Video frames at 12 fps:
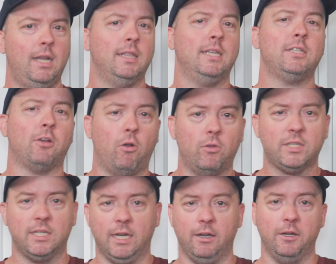This whole
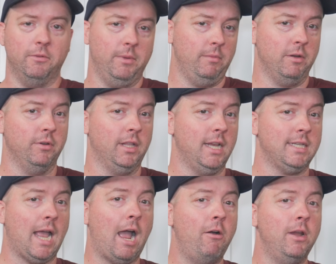scenario made me realize
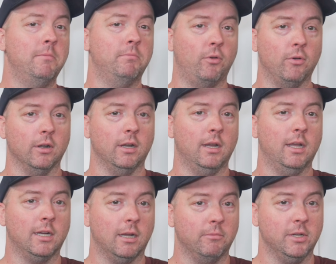how important a
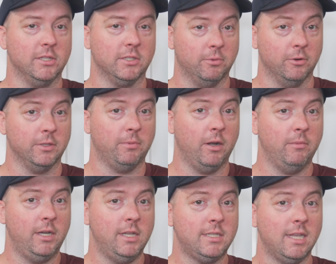company's support
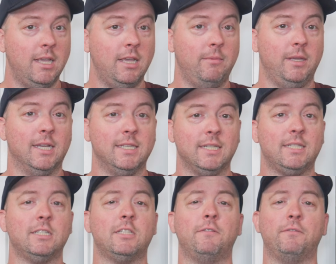department is, because this
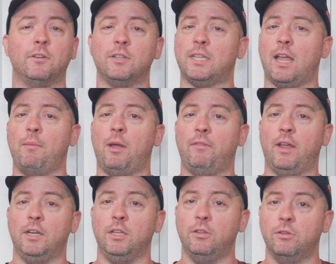is the first time I've
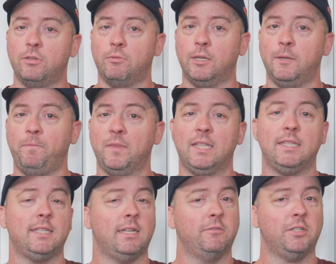had to use one
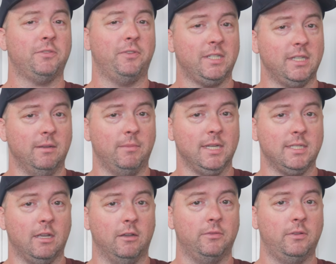instead of just fixing it
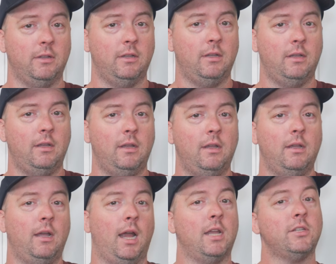myself.
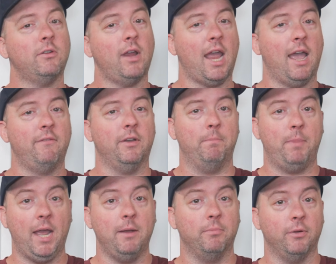I also have a
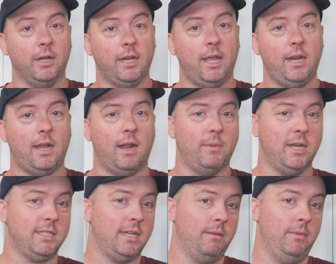bad print head on my
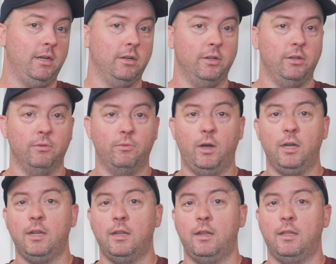Snapmaker
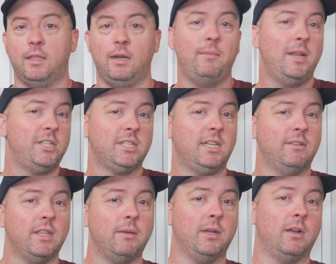U1 that I may just give
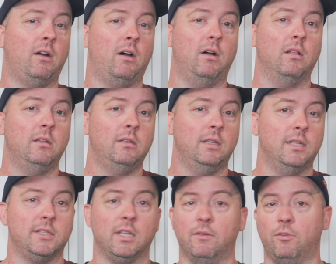them a call
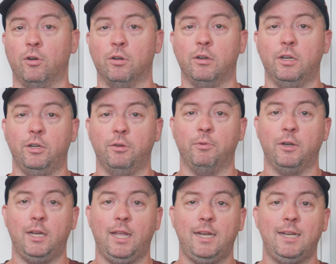instead of ordering a new
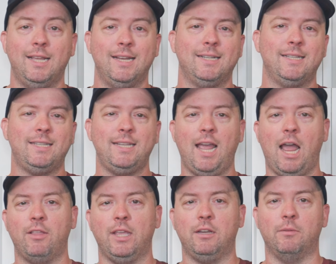print head to see
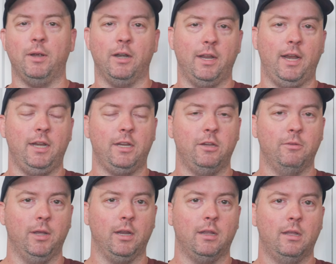how they compare to
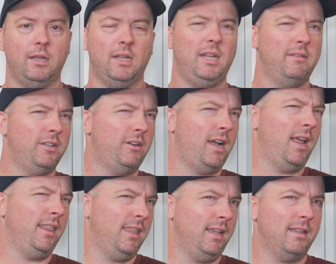Anycubic, even though I
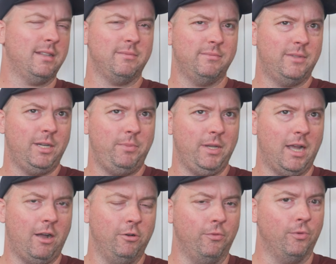think it might be
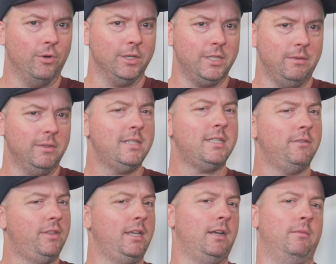out of warranty. But let's see if
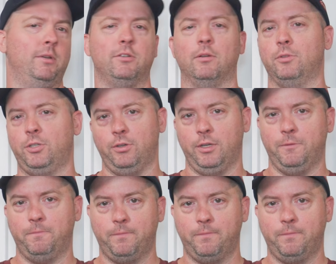they can help me troubleshoot it.